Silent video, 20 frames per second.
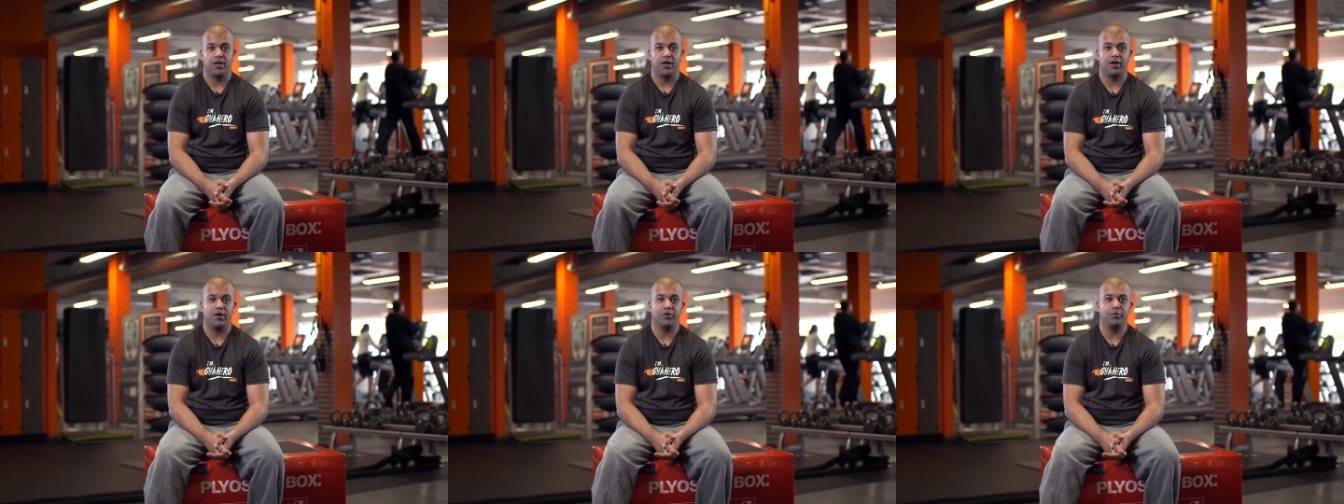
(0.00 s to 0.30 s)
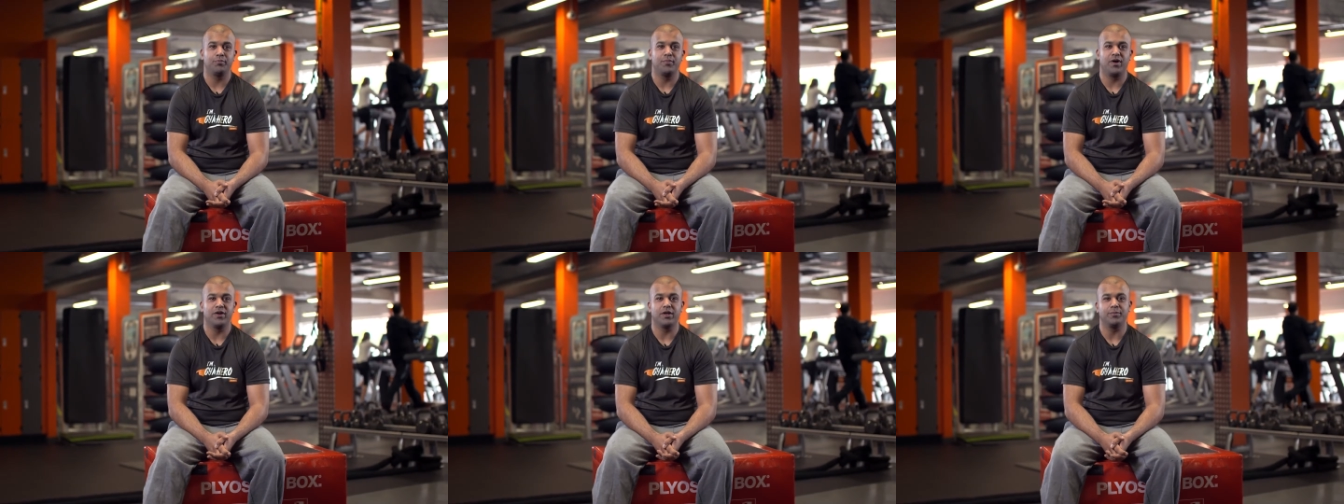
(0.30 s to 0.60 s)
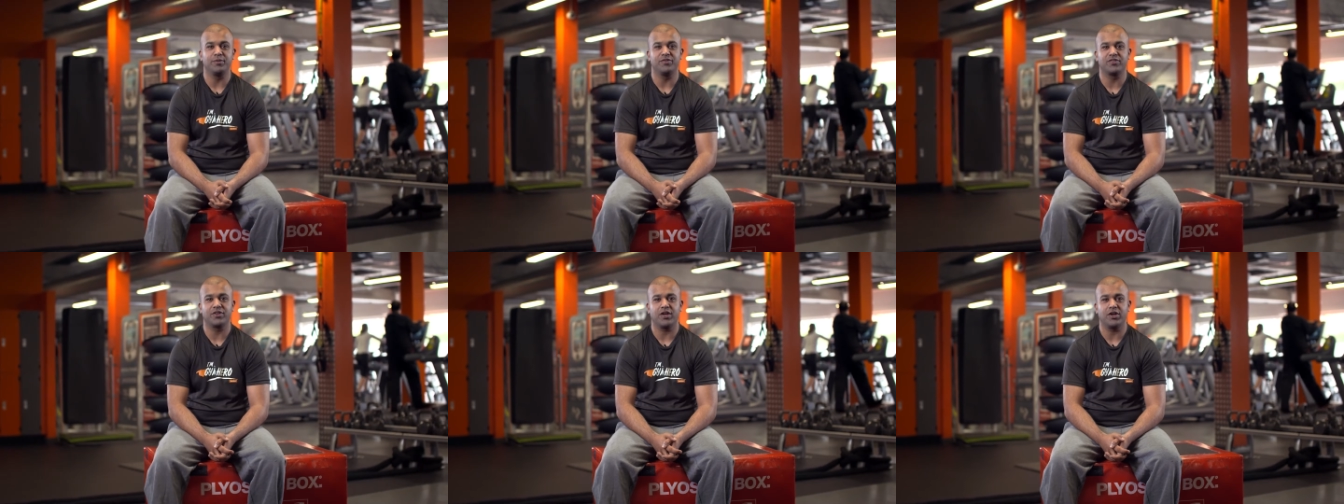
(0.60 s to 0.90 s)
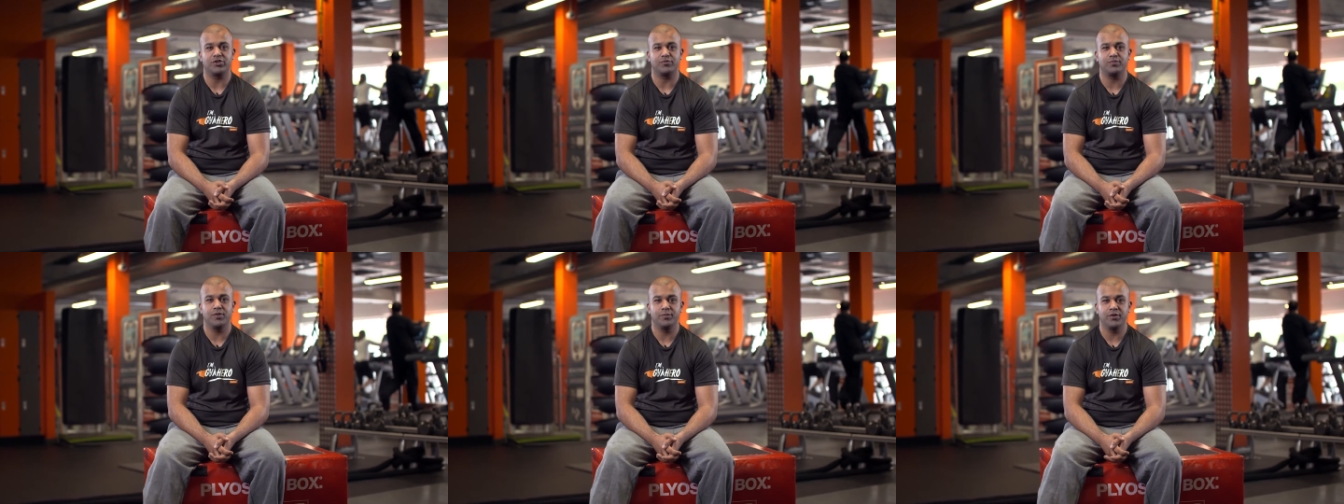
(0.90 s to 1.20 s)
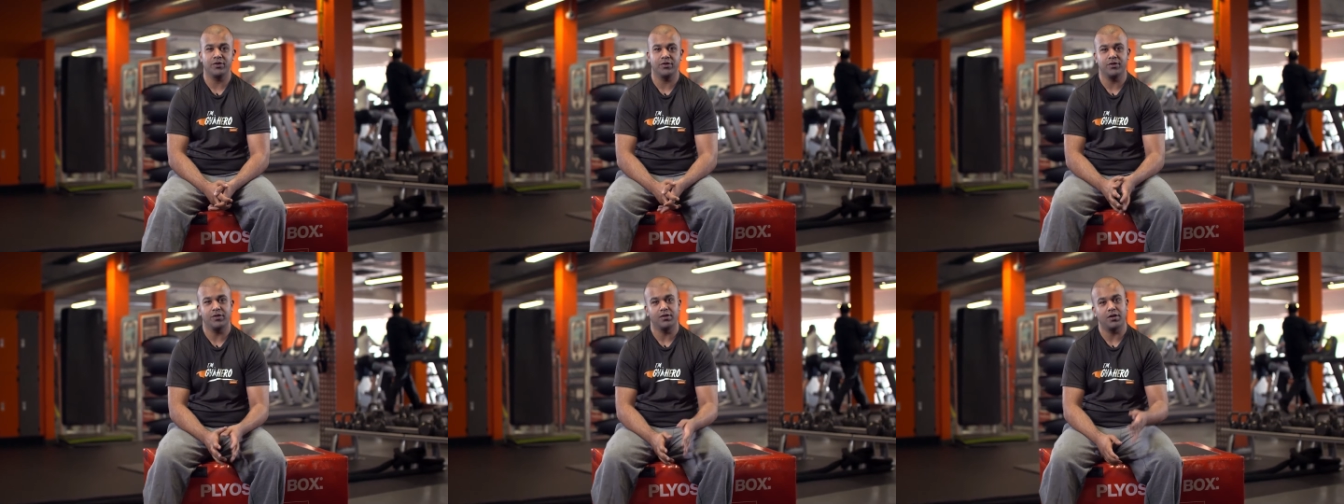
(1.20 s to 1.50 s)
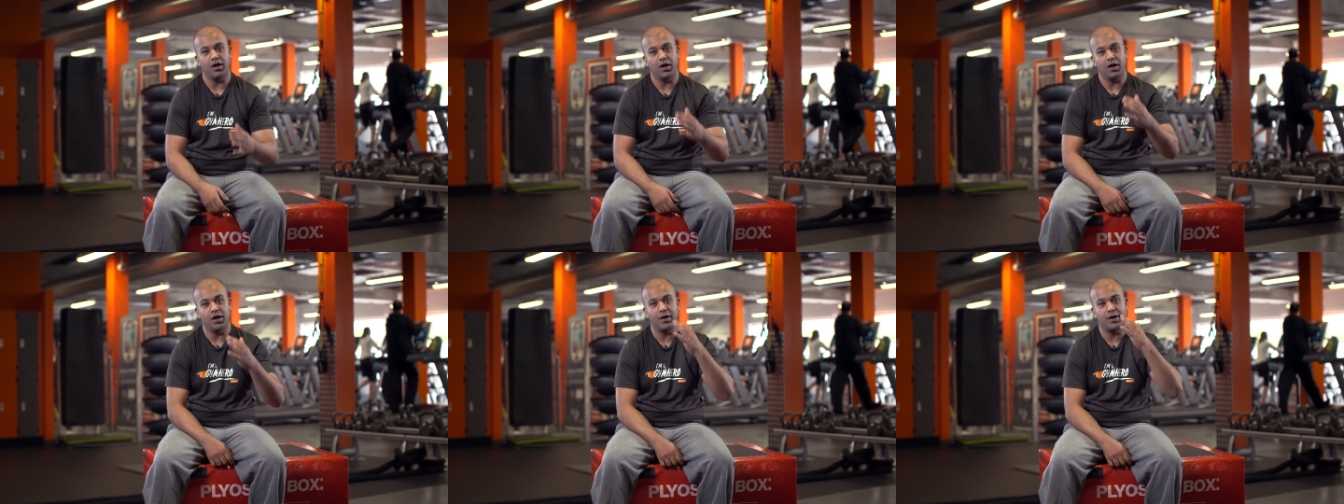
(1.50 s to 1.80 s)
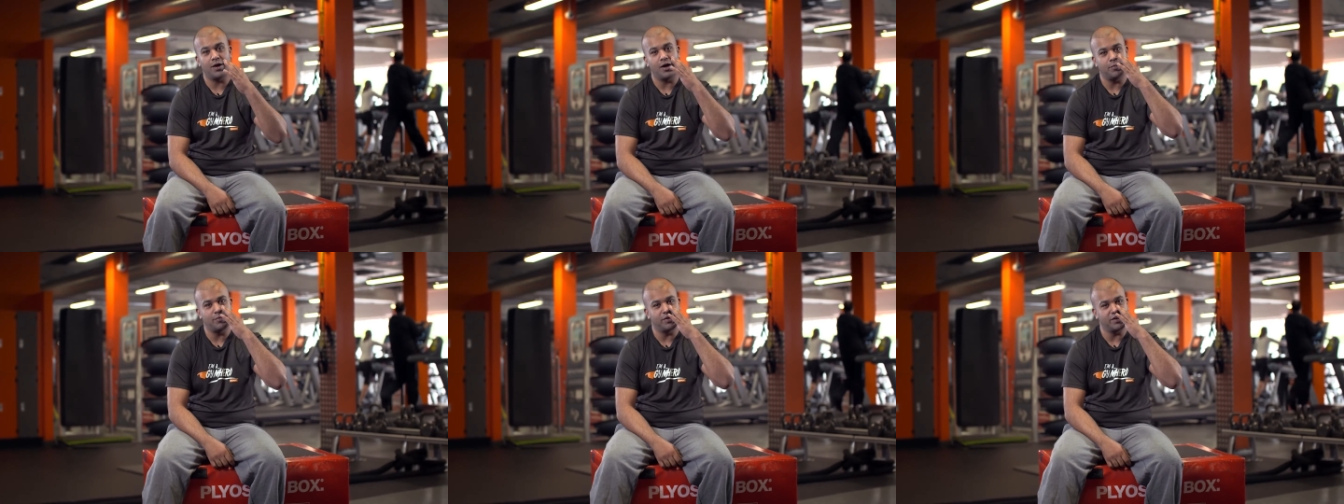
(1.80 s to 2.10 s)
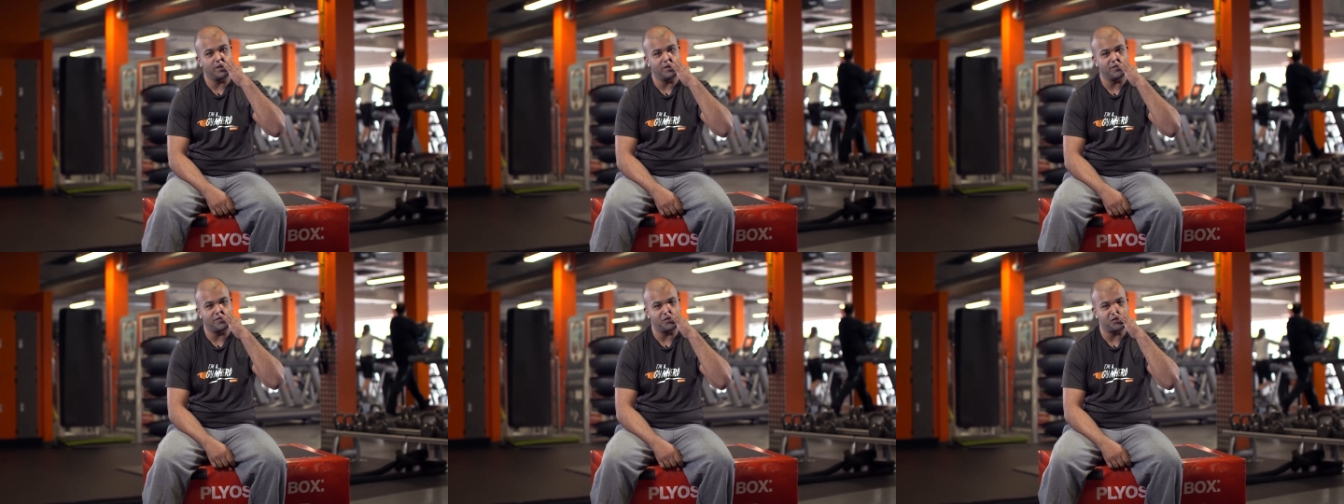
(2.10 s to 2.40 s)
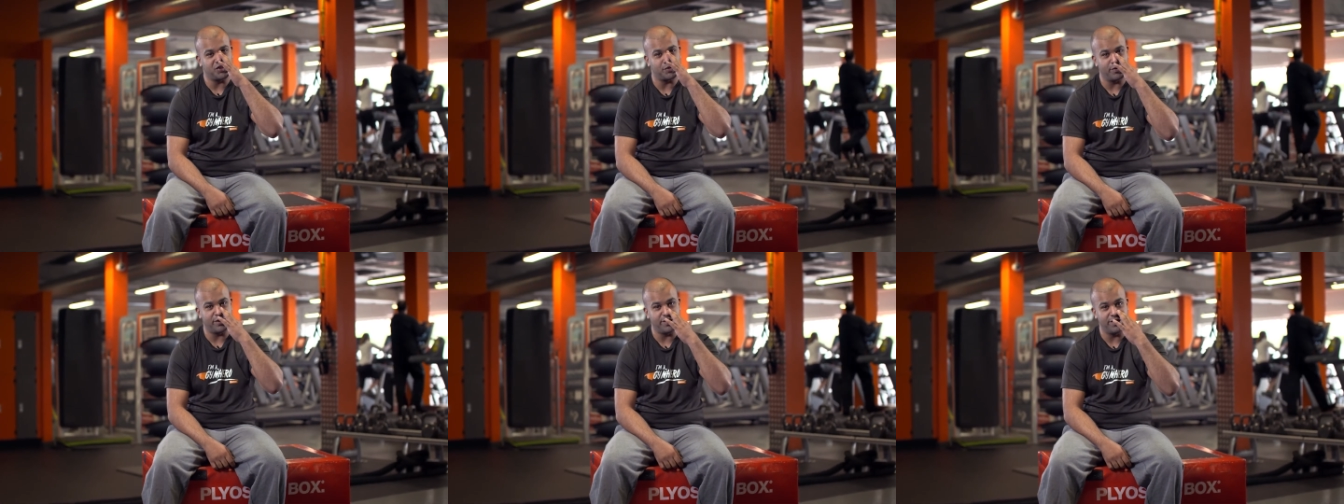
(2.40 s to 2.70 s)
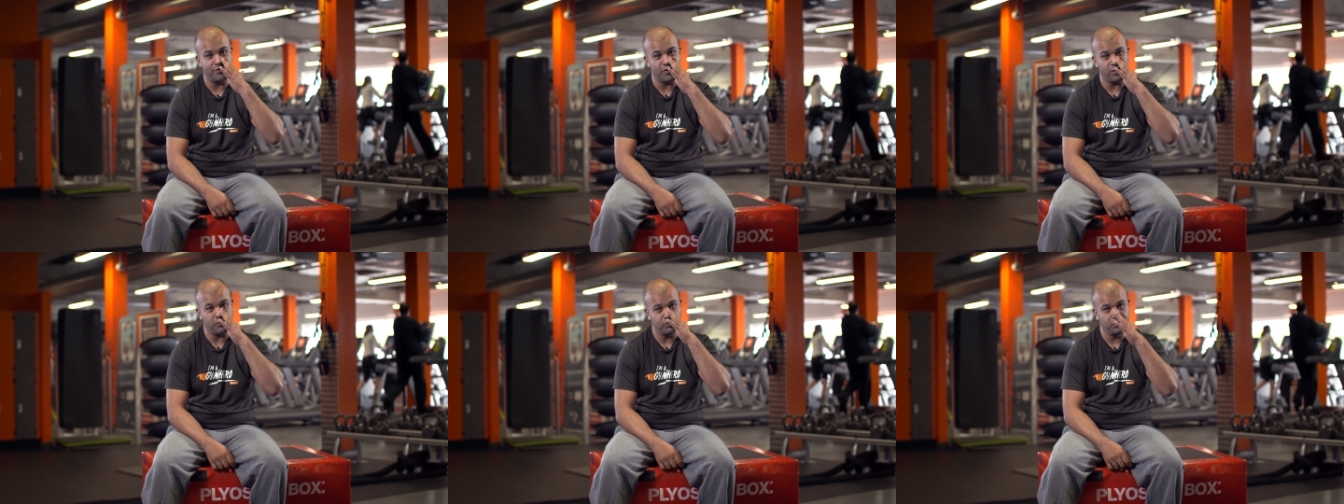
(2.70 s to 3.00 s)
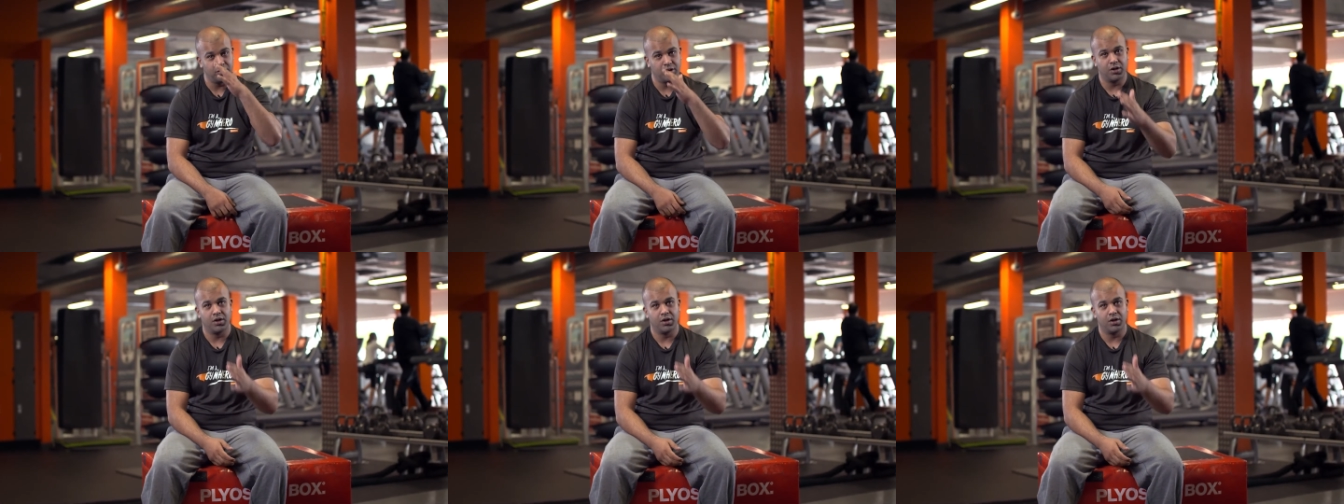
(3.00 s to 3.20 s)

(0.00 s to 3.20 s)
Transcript: Hello, my name is Kash Mahmood. Uh, I'm an easyGym hero.